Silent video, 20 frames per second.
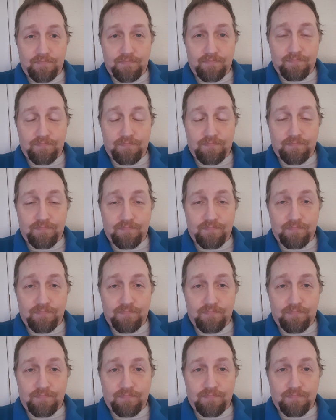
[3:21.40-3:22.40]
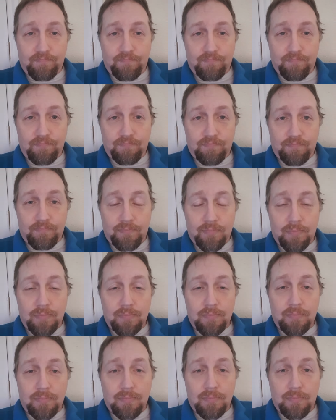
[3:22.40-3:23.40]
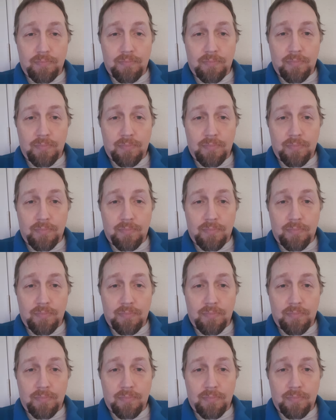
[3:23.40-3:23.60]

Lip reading: [no speech]